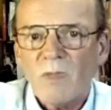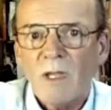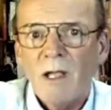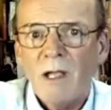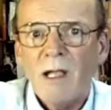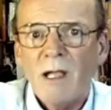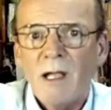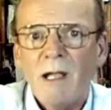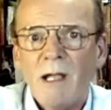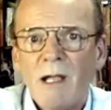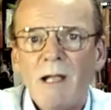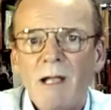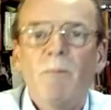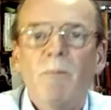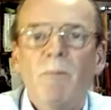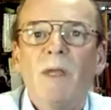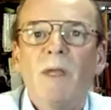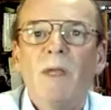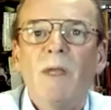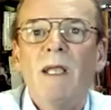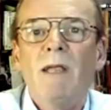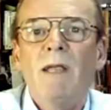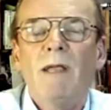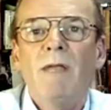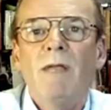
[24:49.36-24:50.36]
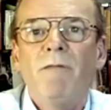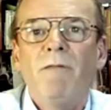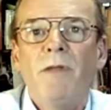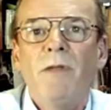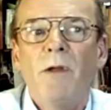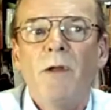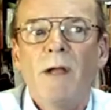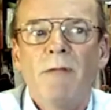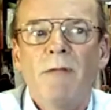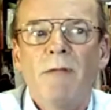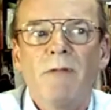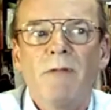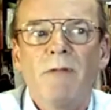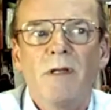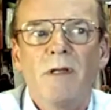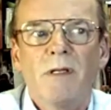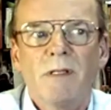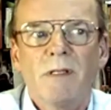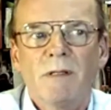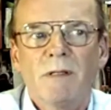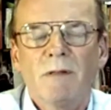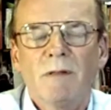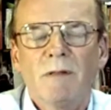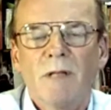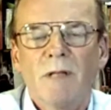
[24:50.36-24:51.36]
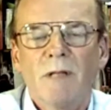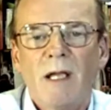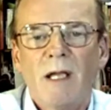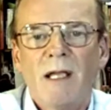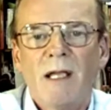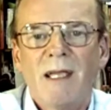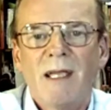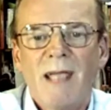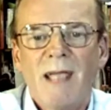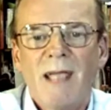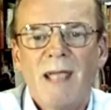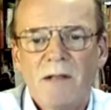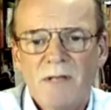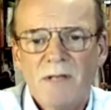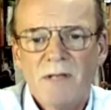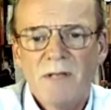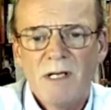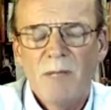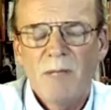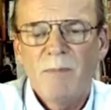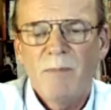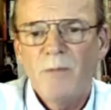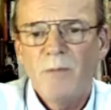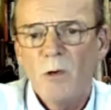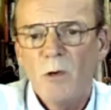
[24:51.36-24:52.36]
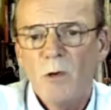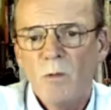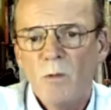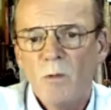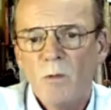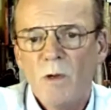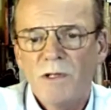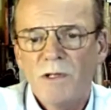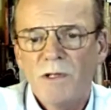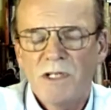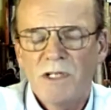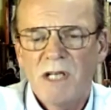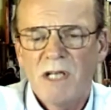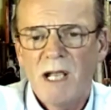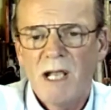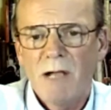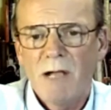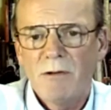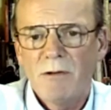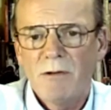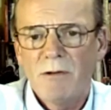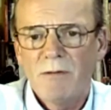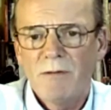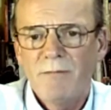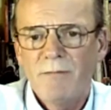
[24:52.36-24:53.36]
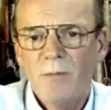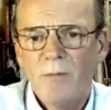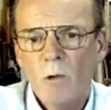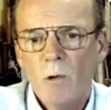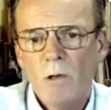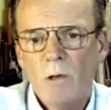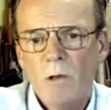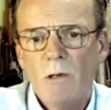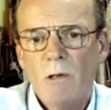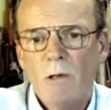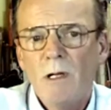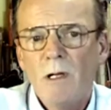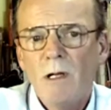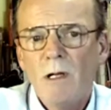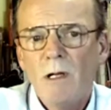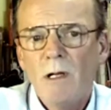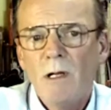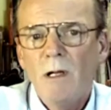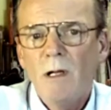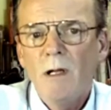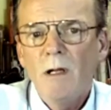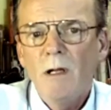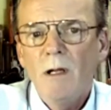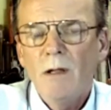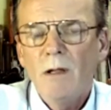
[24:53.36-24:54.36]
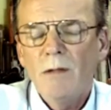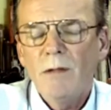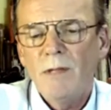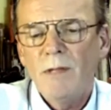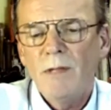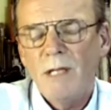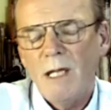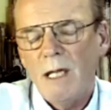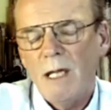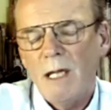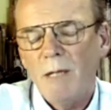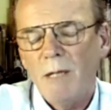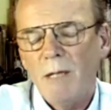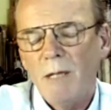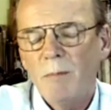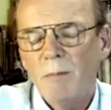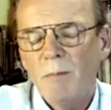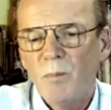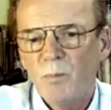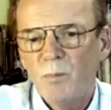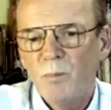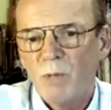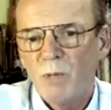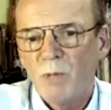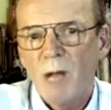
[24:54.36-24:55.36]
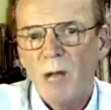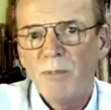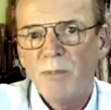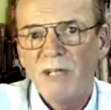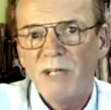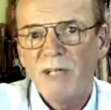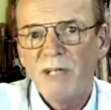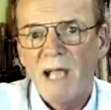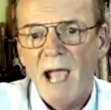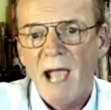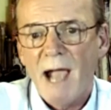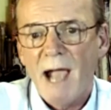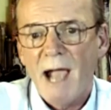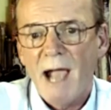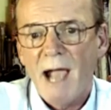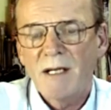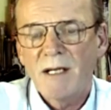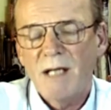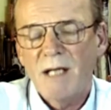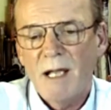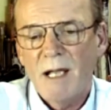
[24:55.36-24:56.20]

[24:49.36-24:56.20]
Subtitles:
If you haven't encountered it before, watch out for the Bribery Act and